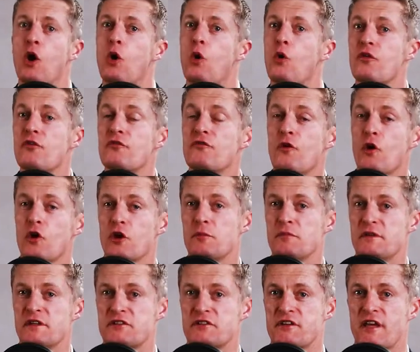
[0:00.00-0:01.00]
or the volume
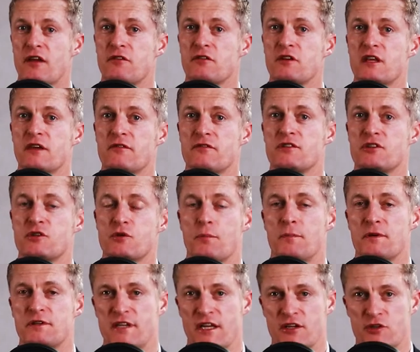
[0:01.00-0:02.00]
discount given to a
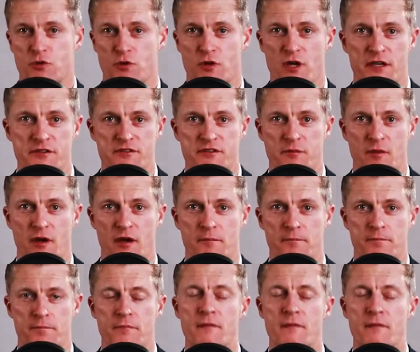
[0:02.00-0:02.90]
potential customer.